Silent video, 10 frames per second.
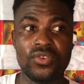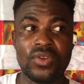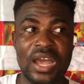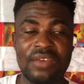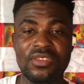you
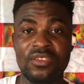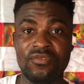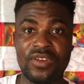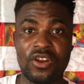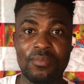have the
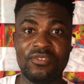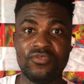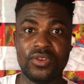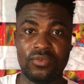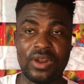environment
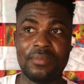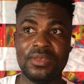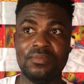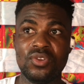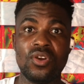for the
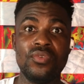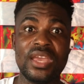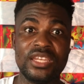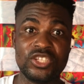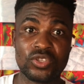rabbit, because we
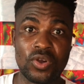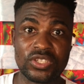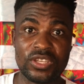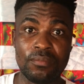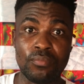are
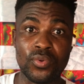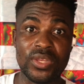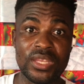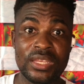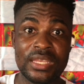discussing
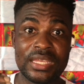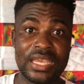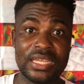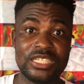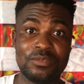bunny
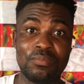kids